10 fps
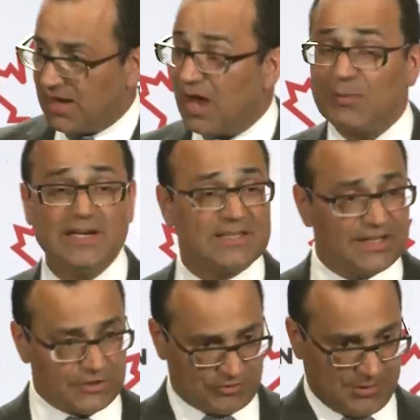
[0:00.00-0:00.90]
and we need
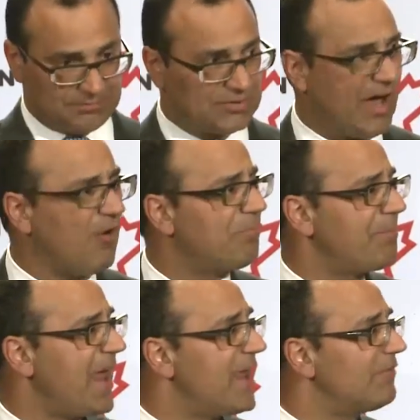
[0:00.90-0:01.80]
leadership to
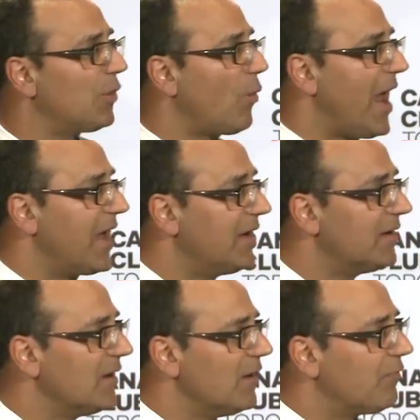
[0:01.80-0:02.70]
help pave the way
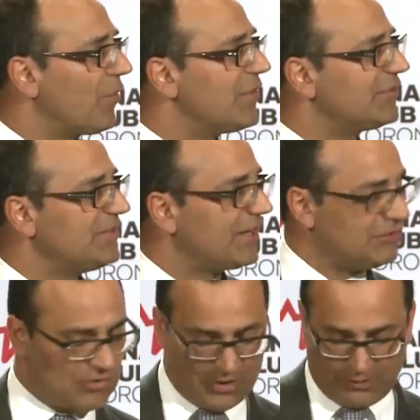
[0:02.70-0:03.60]
for this
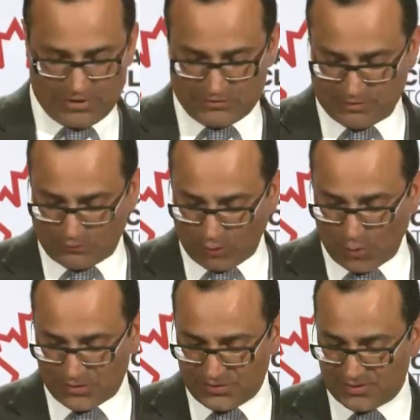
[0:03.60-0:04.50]
next generation of
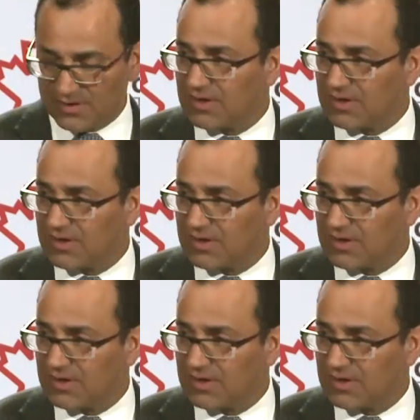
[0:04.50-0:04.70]
growth